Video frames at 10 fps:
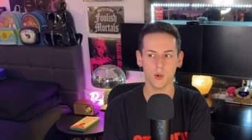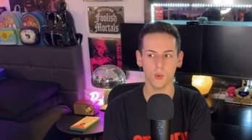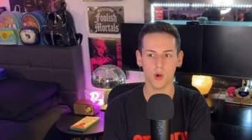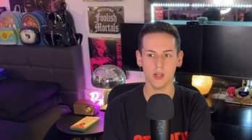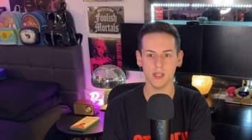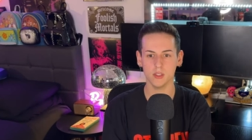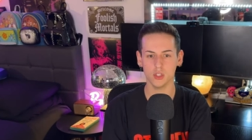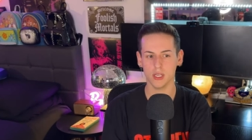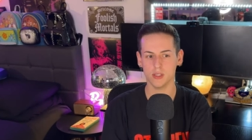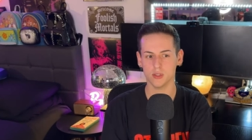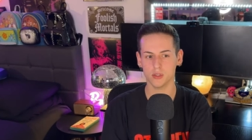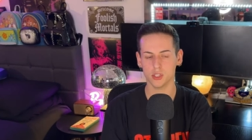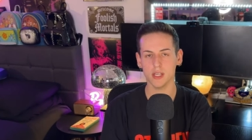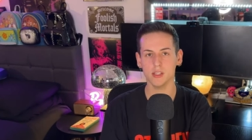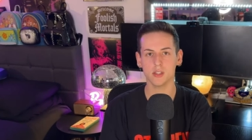one can change their
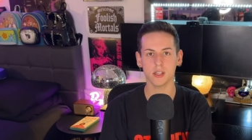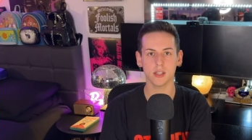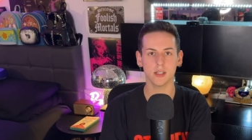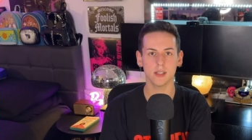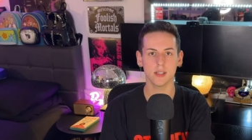gender,